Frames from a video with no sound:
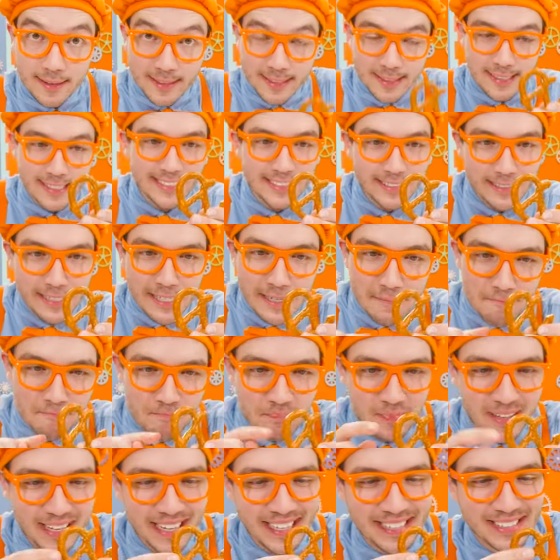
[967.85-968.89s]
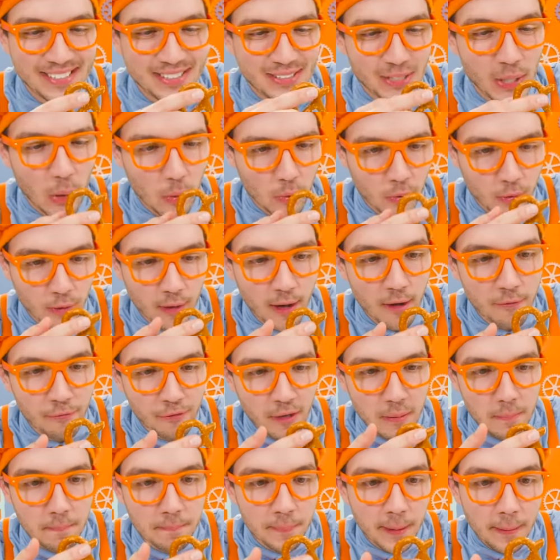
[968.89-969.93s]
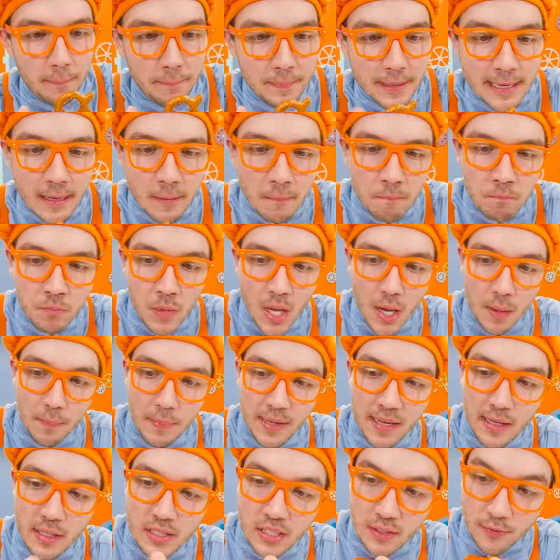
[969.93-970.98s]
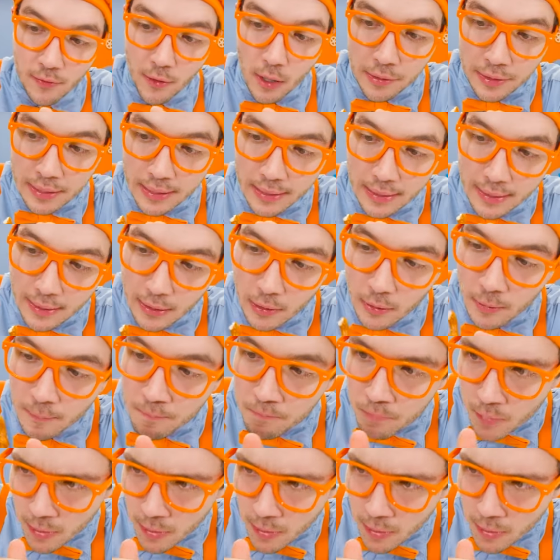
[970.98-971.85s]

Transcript: You see, it's so rough and bumpy because of all the little